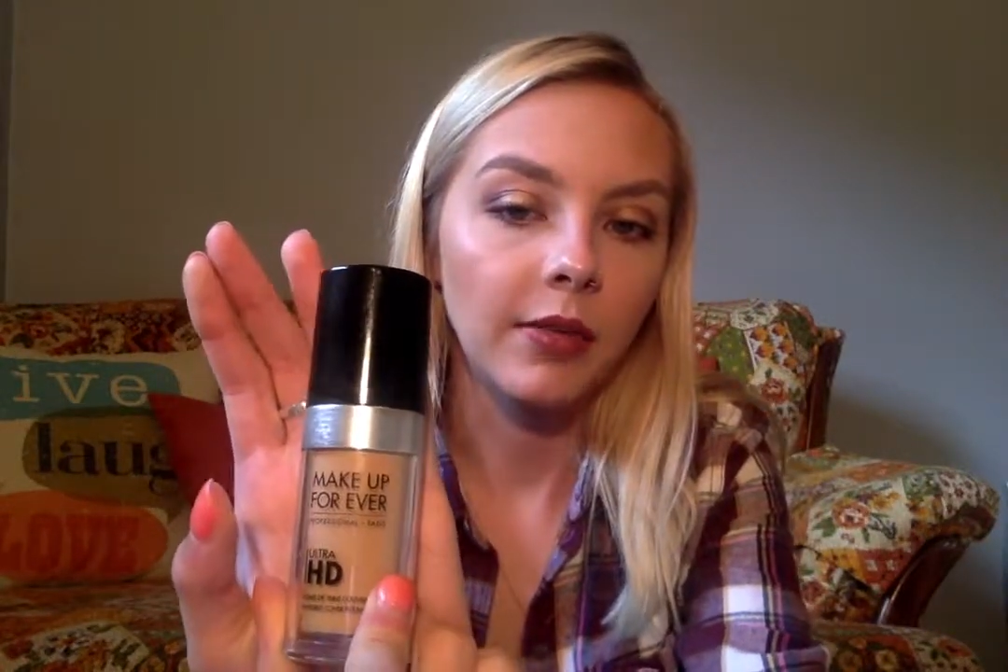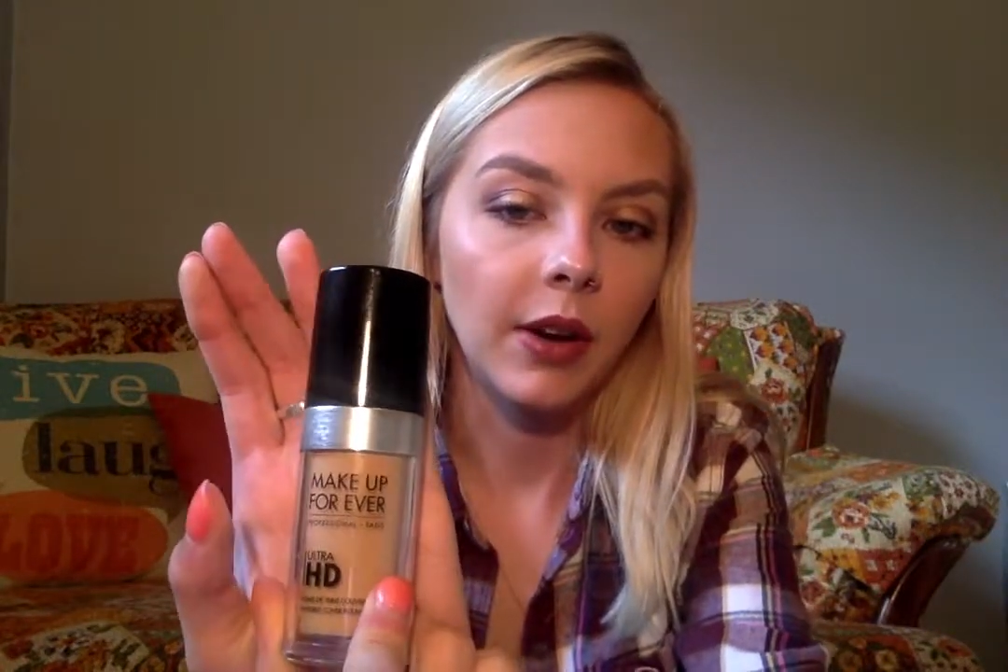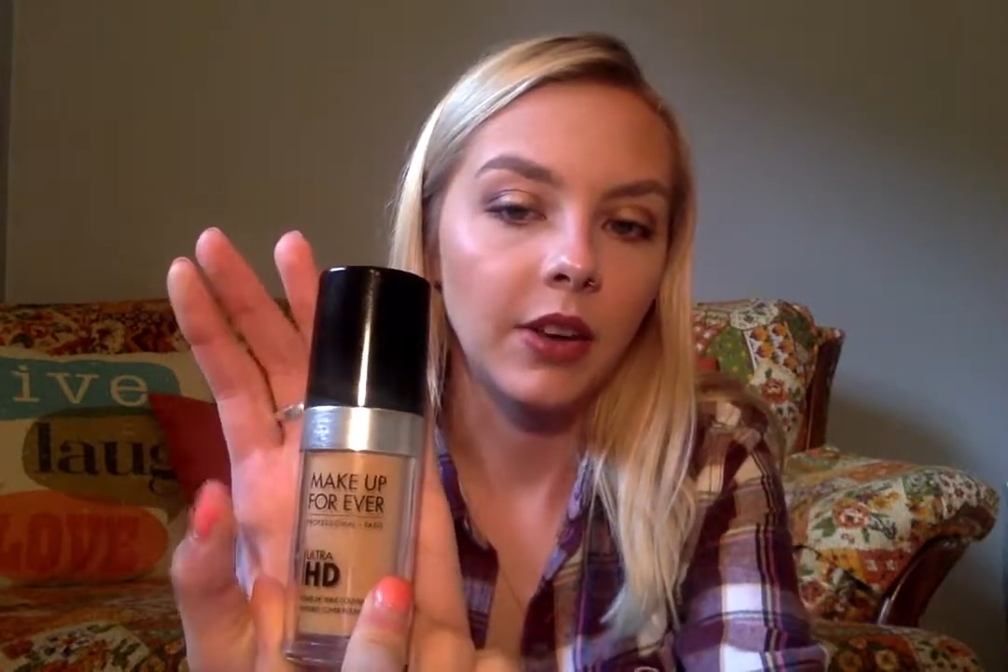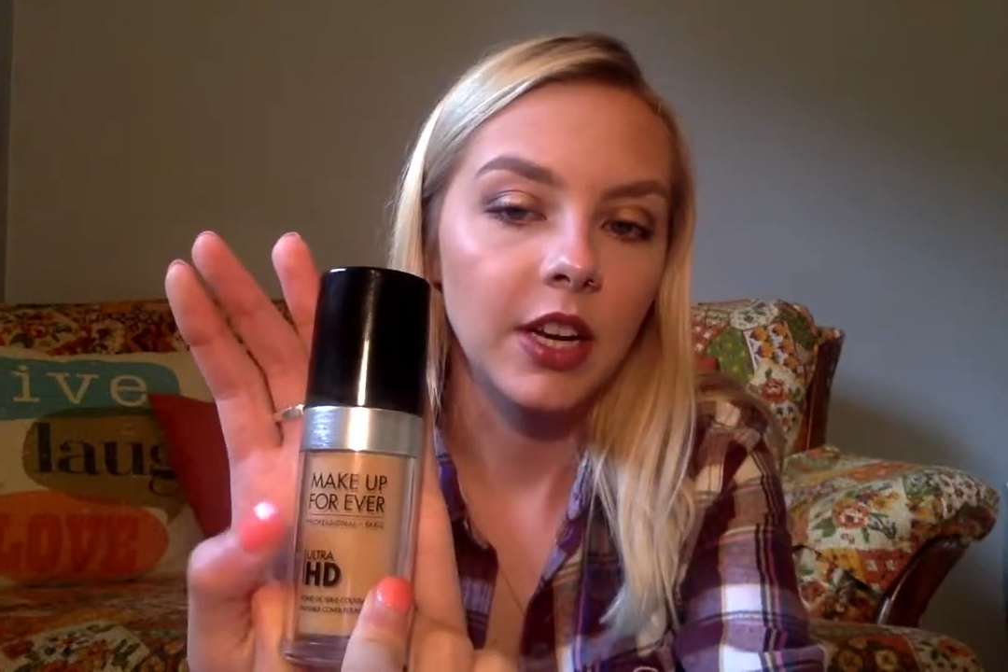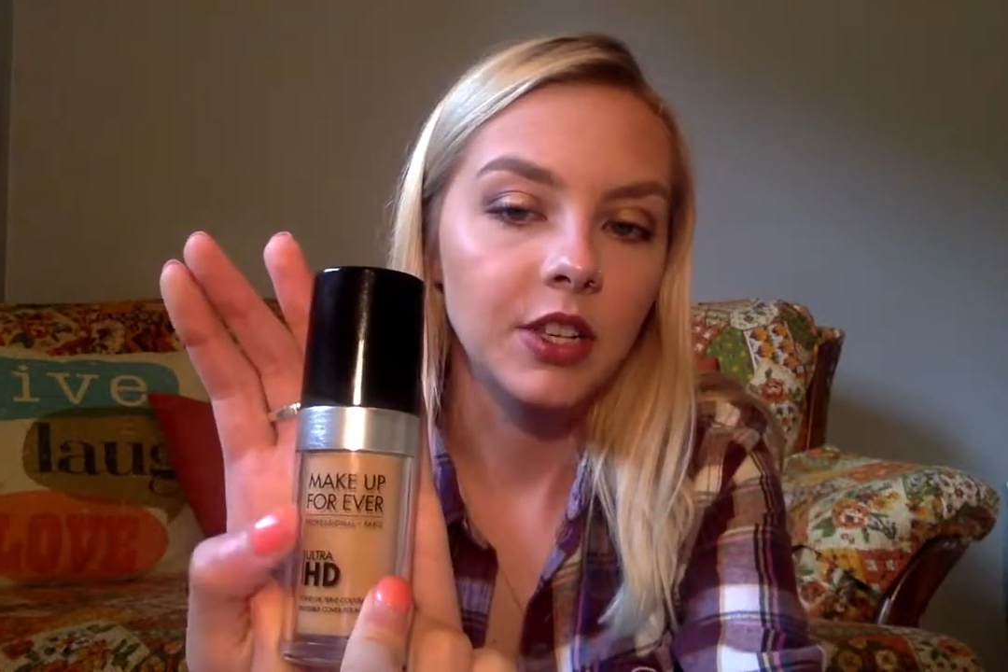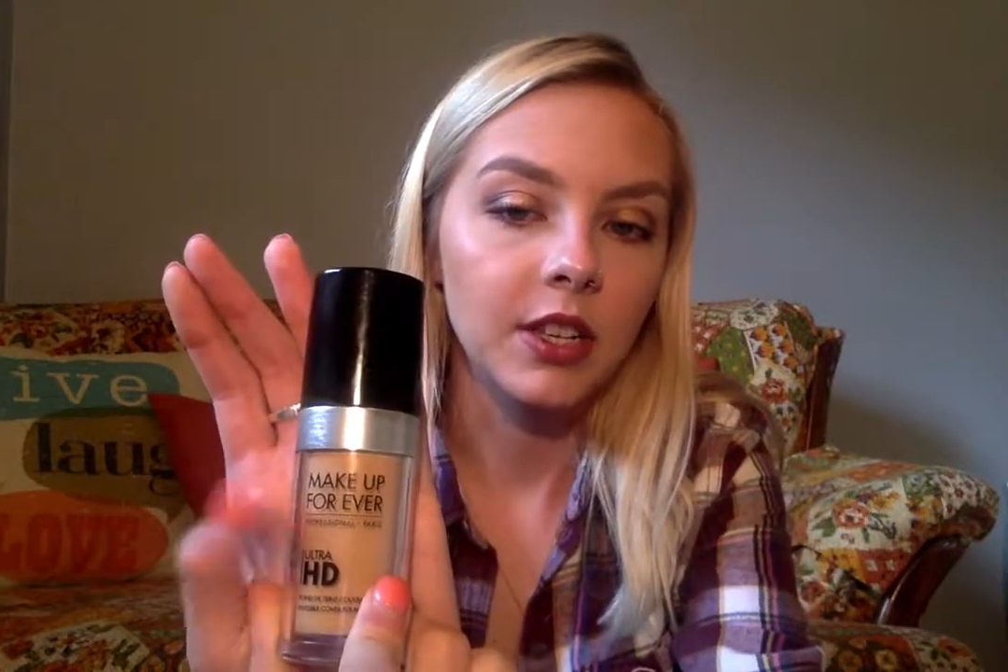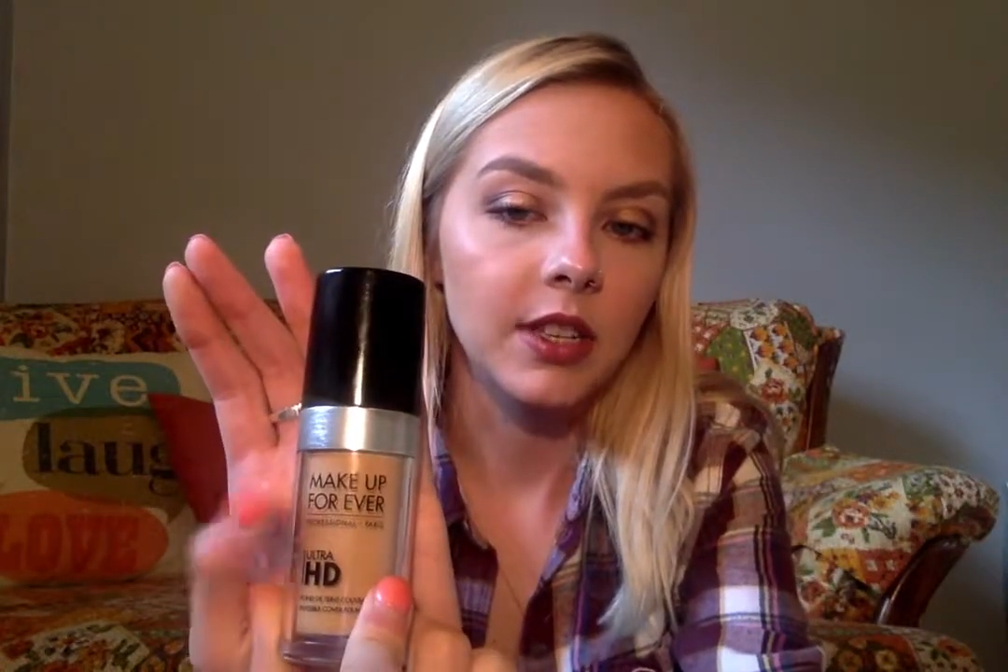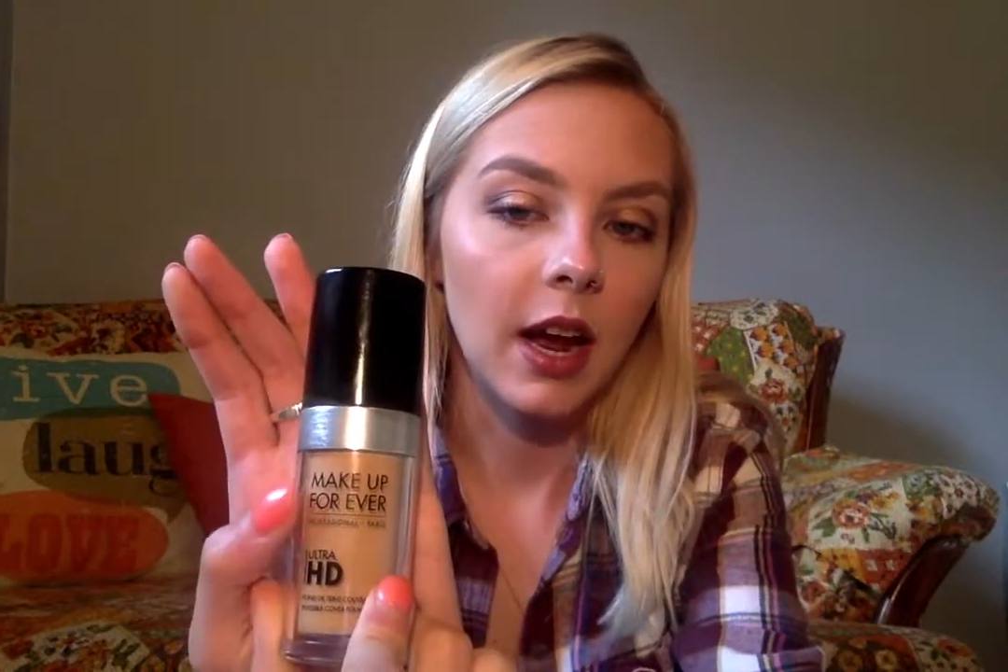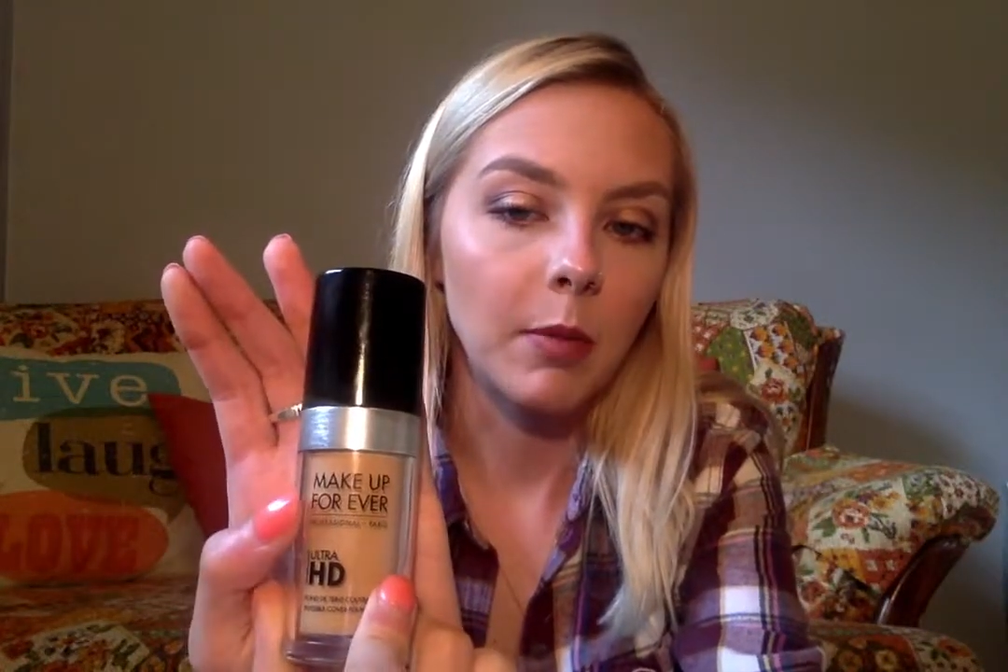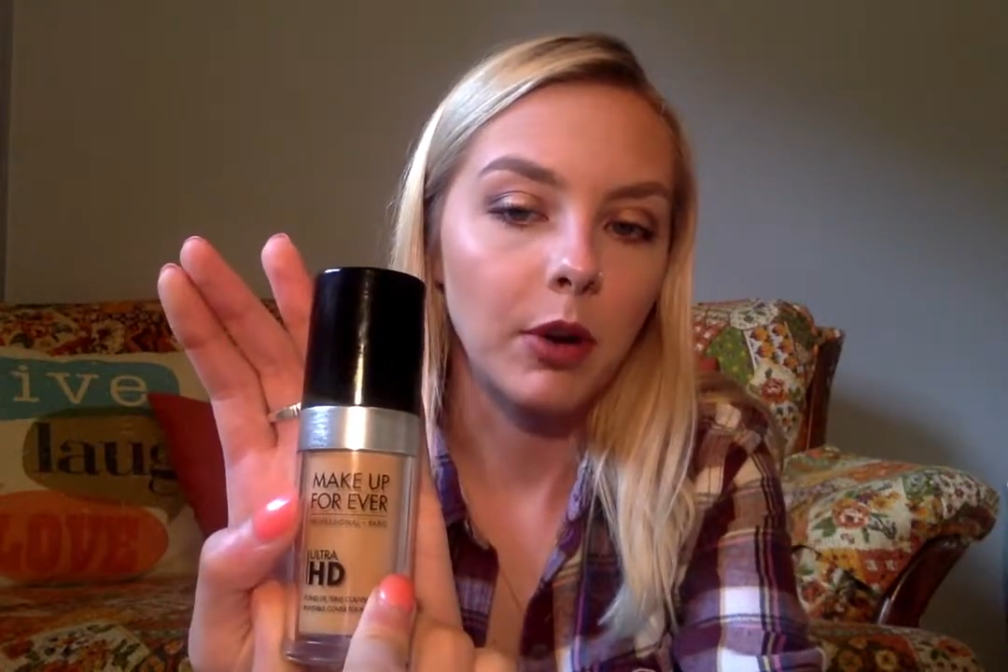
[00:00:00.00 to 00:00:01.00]
foundations
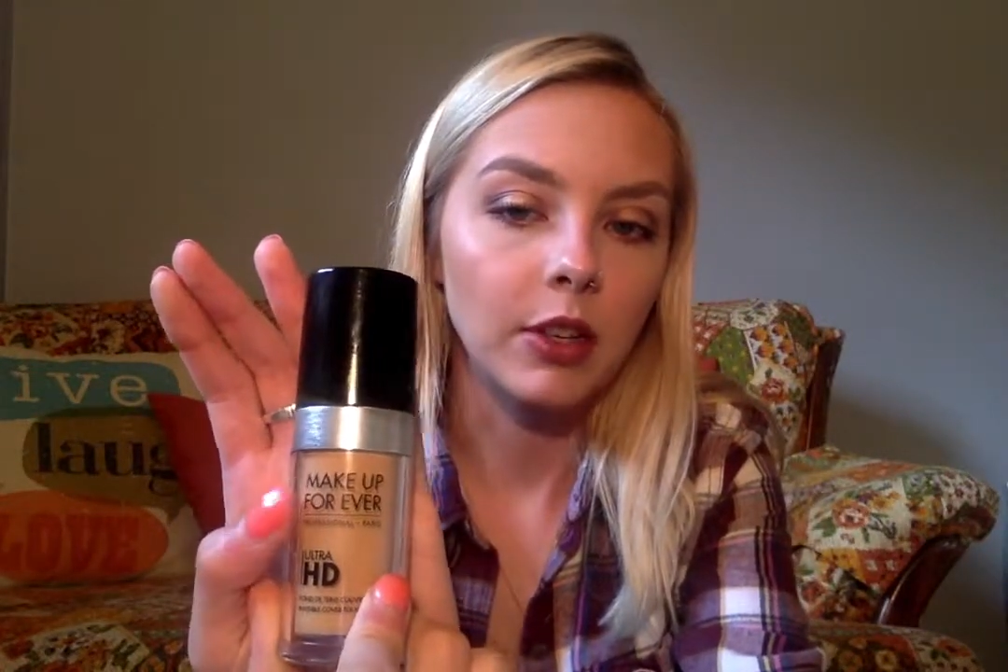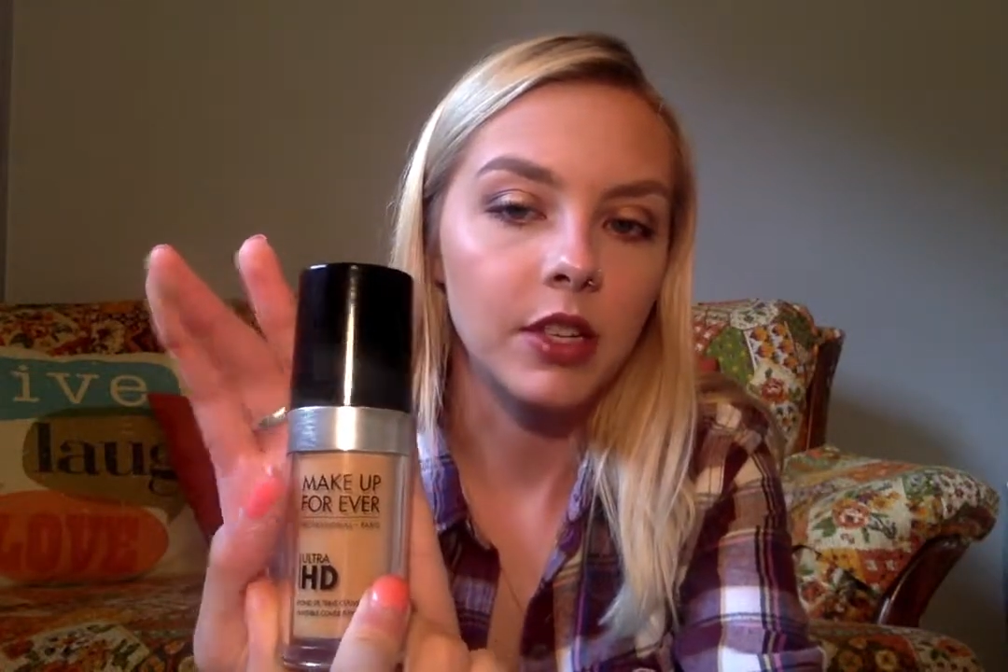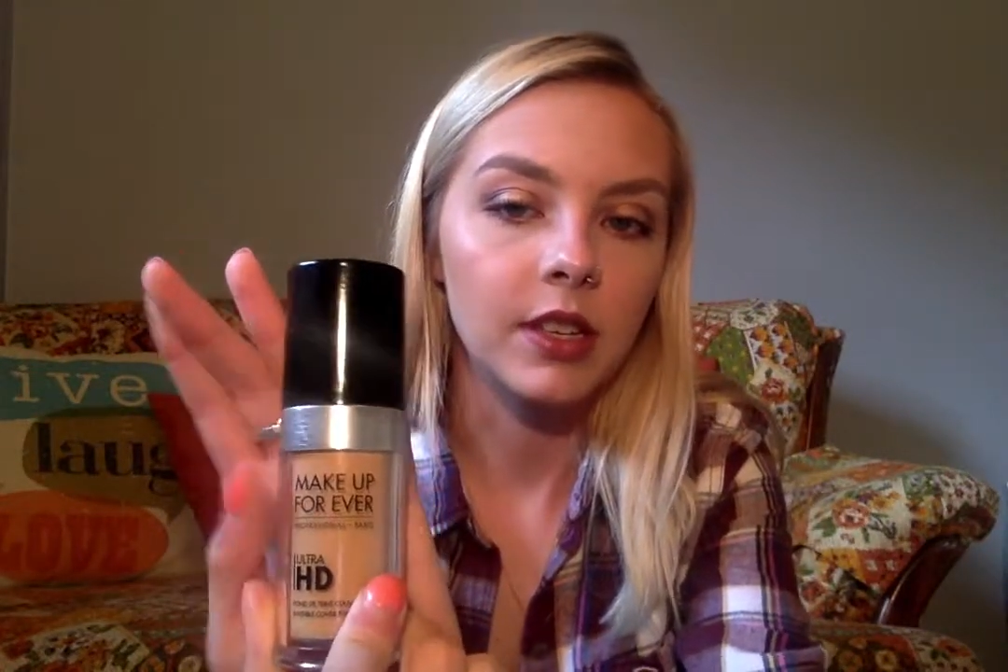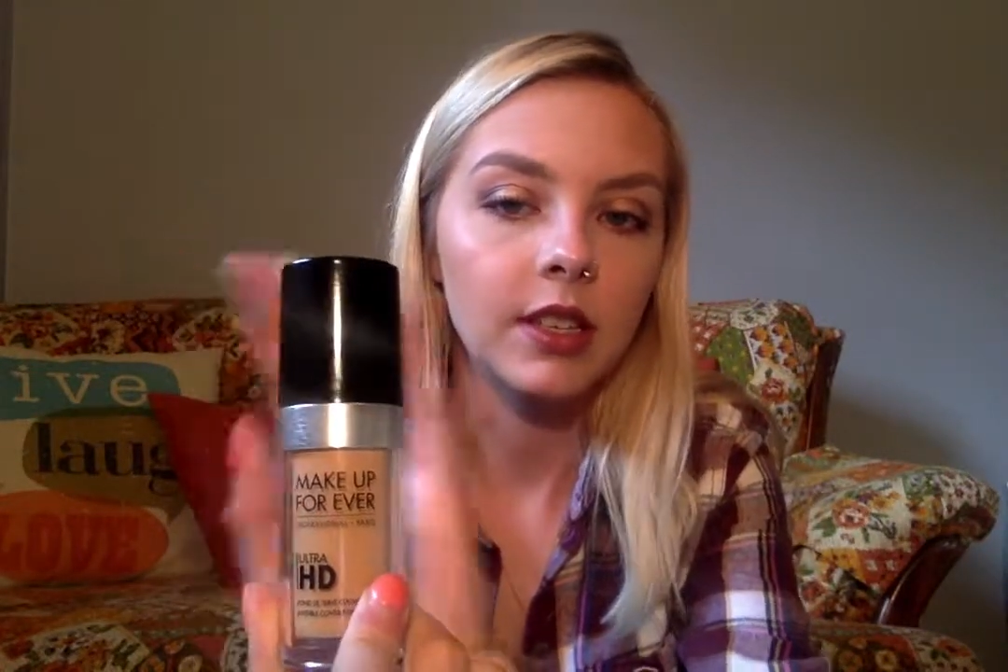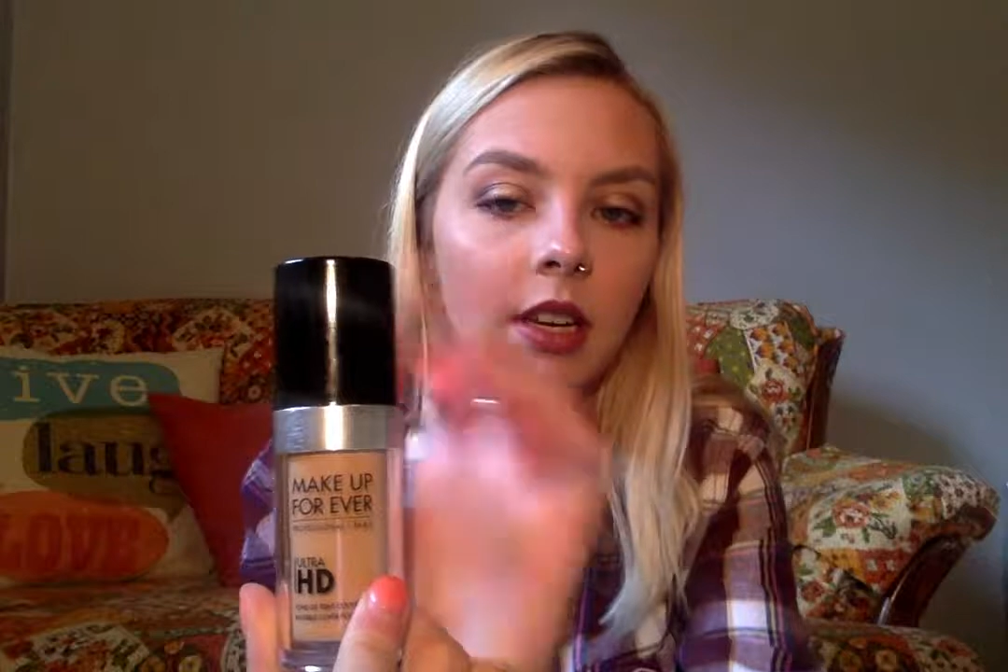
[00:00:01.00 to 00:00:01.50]
I purchased,